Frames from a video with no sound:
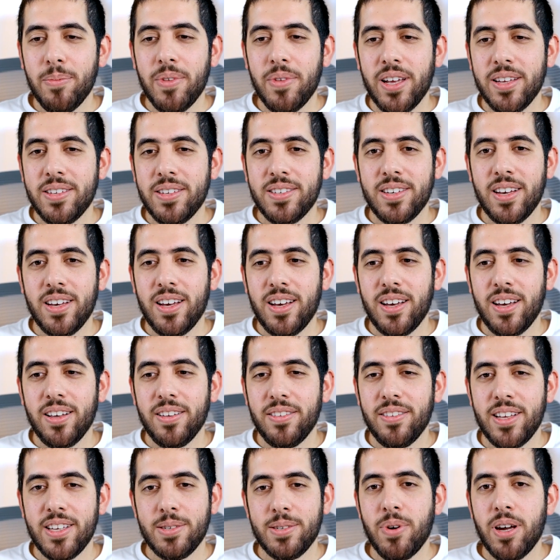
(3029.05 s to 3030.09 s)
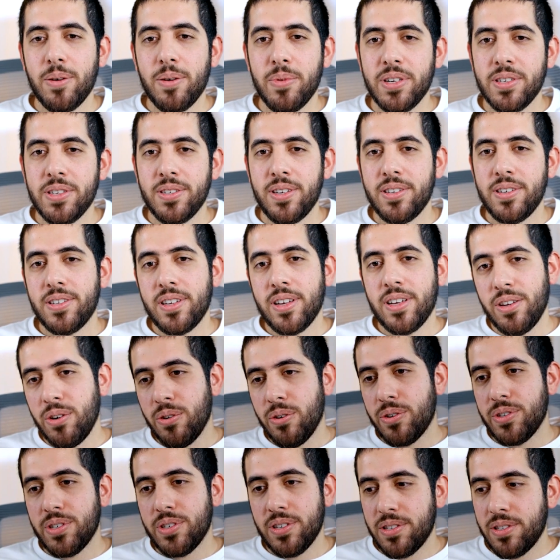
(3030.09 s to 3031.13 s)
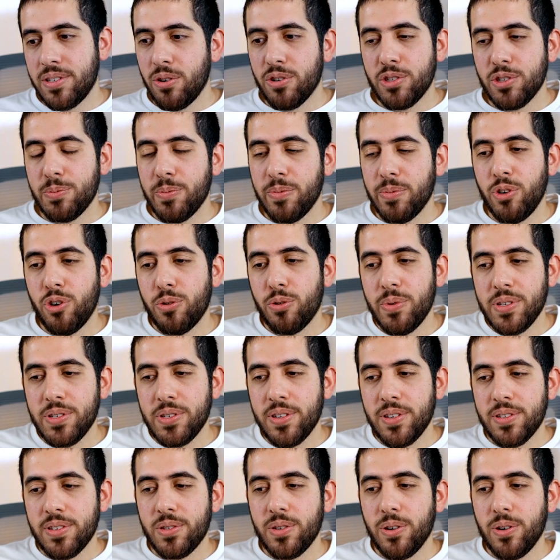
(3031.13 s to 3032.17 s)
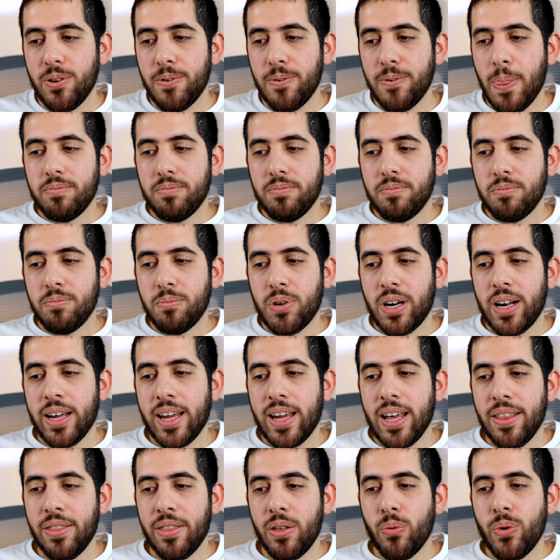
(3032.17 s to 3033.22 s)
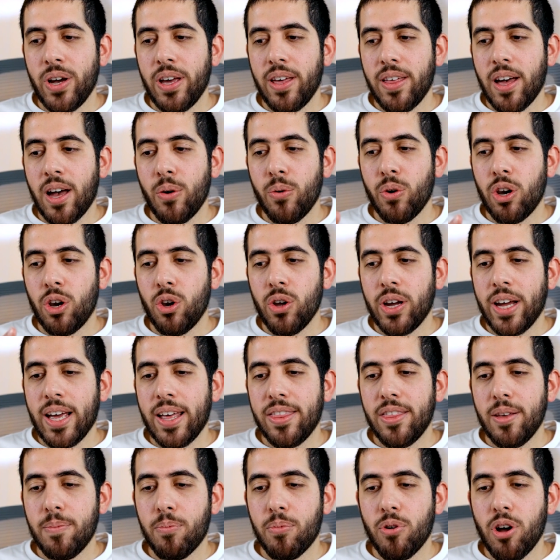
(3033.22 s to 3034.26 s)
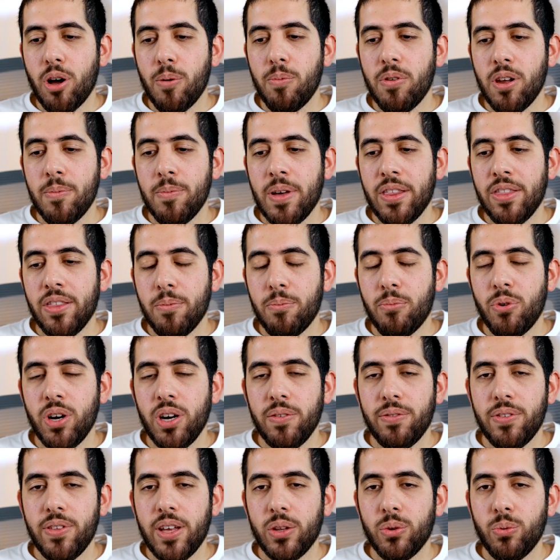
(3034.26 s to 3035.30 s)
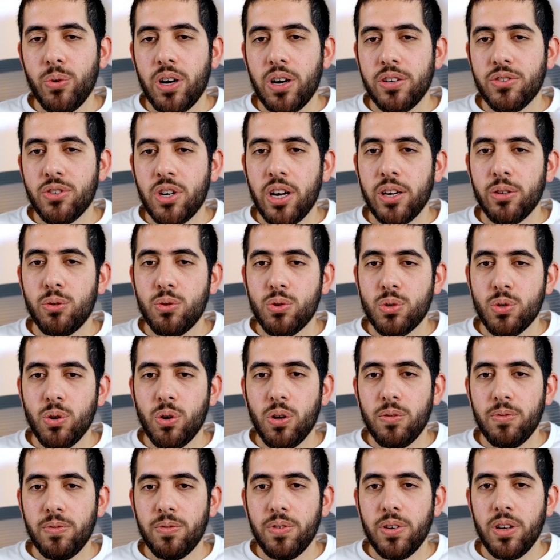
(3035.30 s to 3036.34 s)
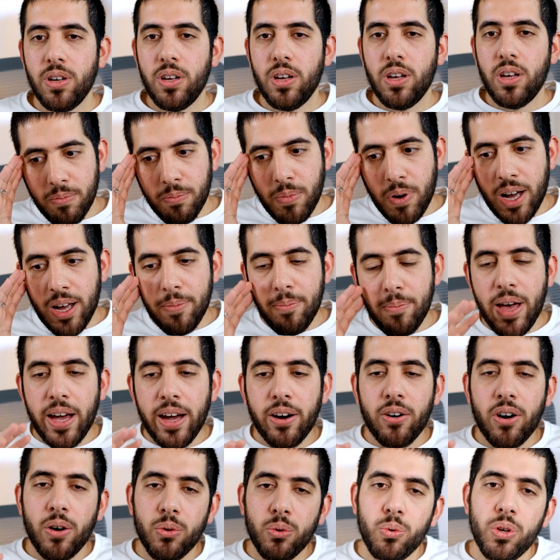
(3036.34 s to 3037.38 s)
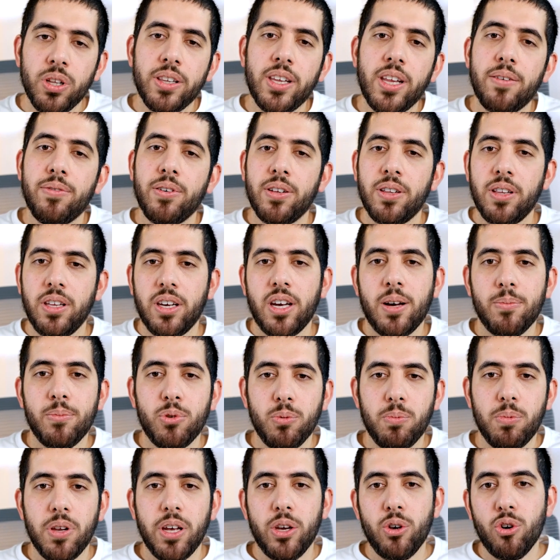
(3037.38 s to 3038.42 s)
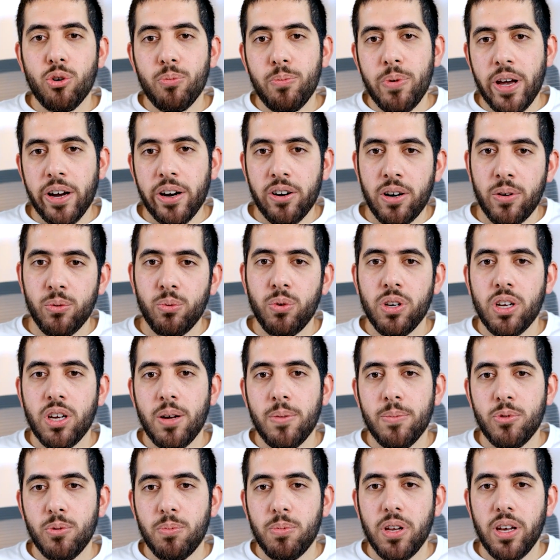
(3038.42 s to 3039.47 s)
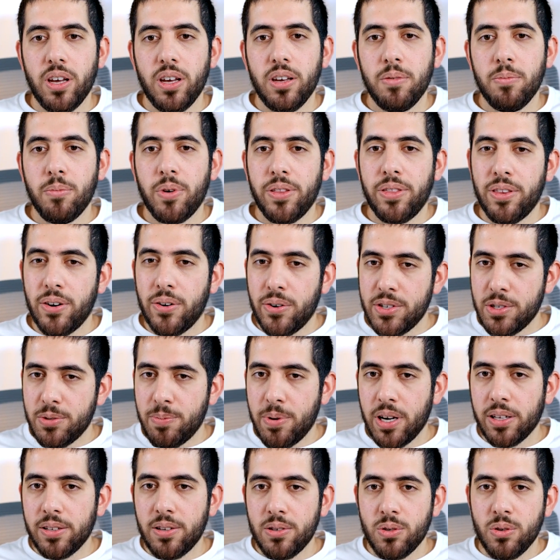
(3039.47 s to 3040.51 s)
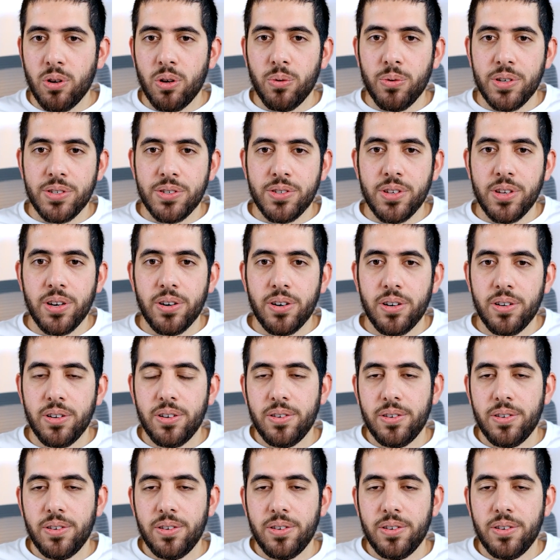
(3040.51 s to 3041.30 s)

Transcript: That's uh, that's my business, and yours is yours your business. So, but again, the way I will look at the problem and the brief that we are trying to solve, my background will definitely come to play. Your background will come to play, but the respect is always there.